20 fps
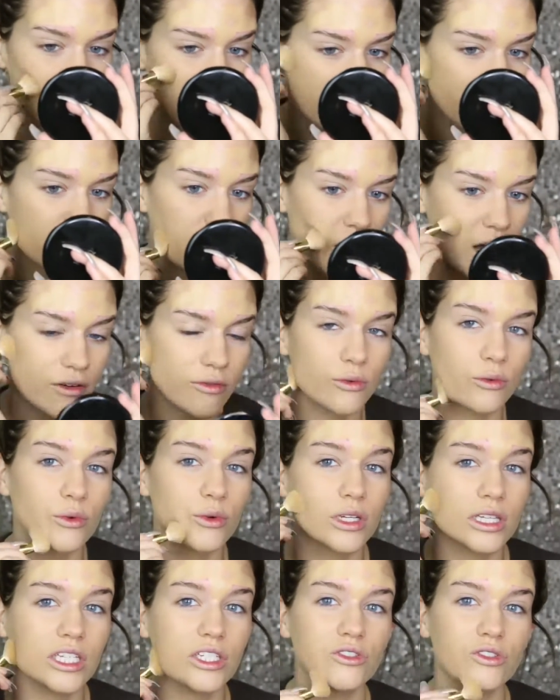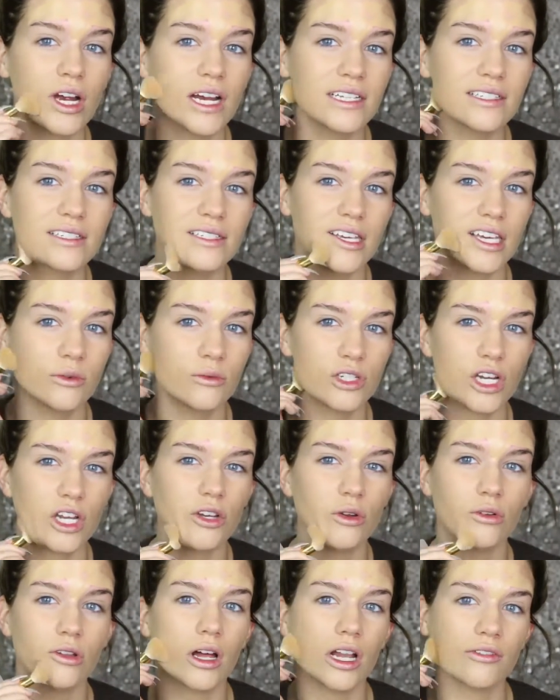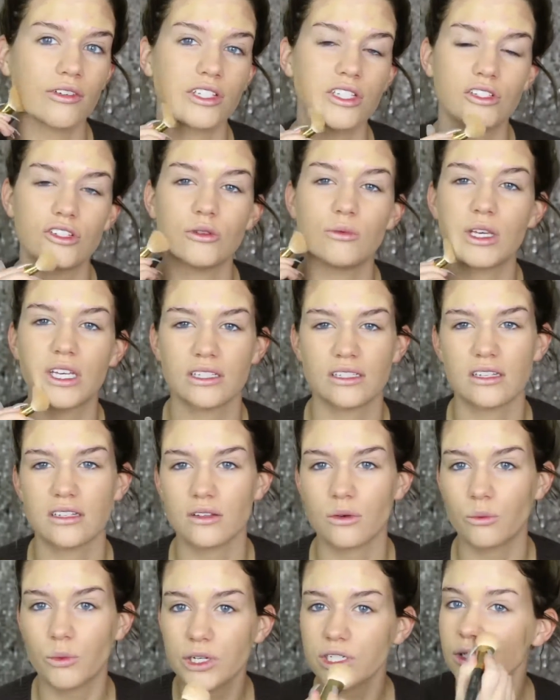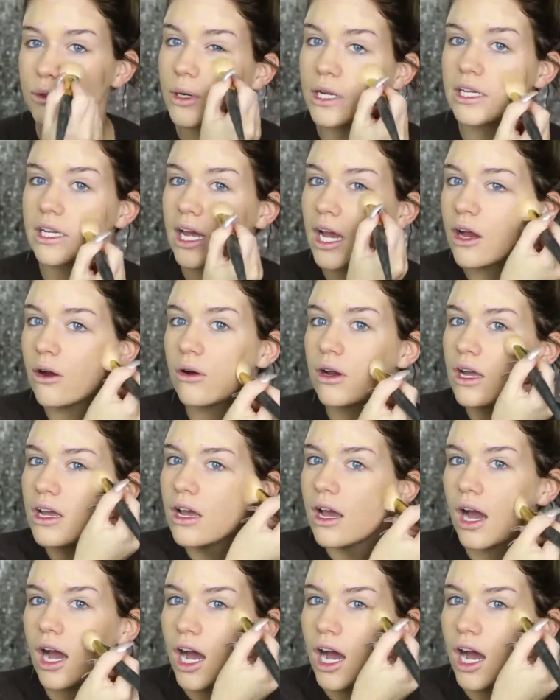If you have really dry skin, which I know a lot of us do because it's the winter right now,